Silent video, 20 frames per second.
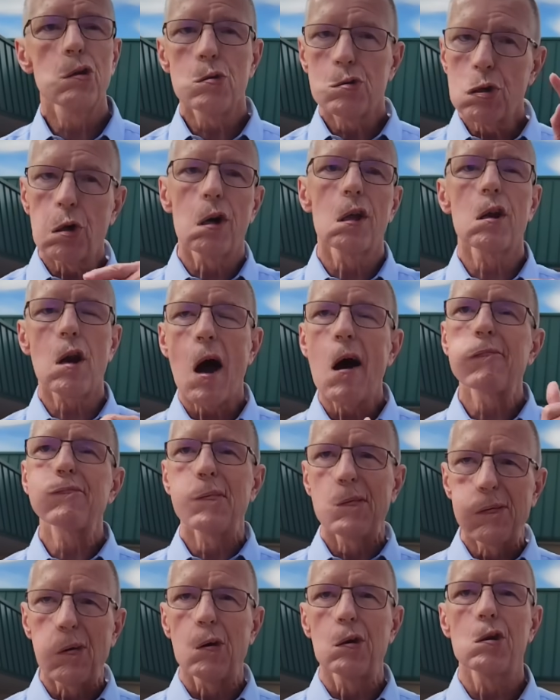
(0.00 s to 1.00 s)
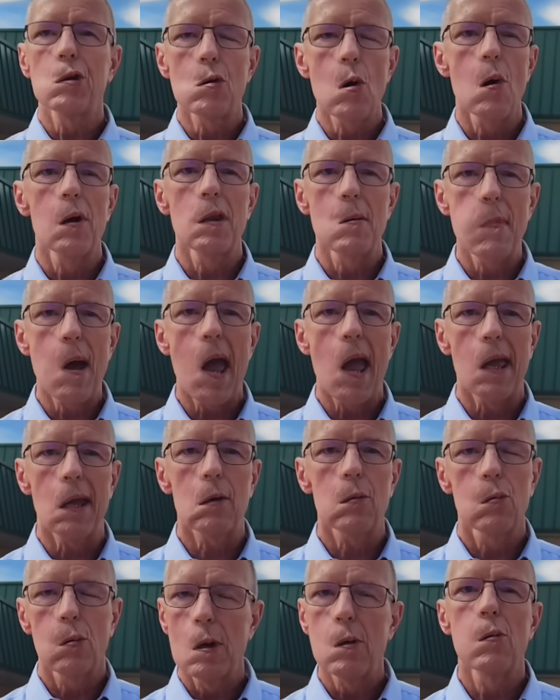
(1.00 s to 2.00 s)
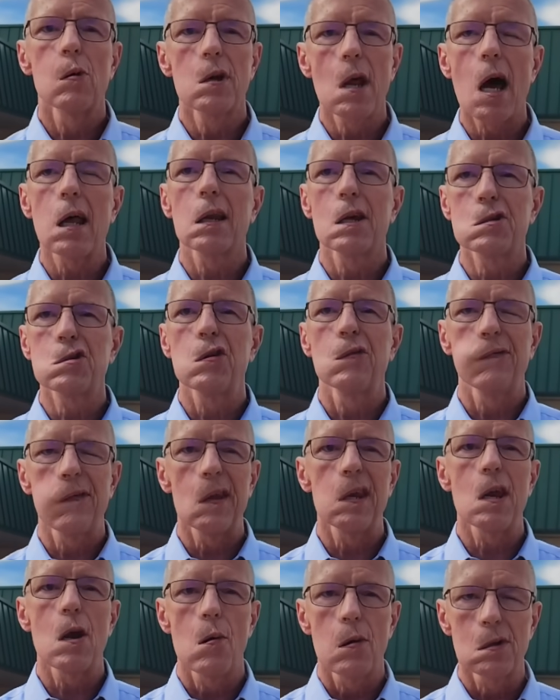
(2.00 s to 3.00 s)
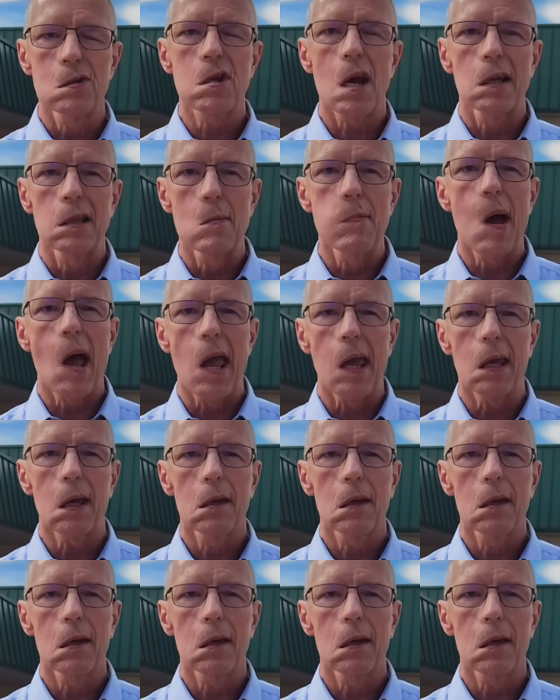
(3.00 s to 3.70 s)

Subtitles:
No, you turn it off before you go in the bank. We will not let you video inside the bank.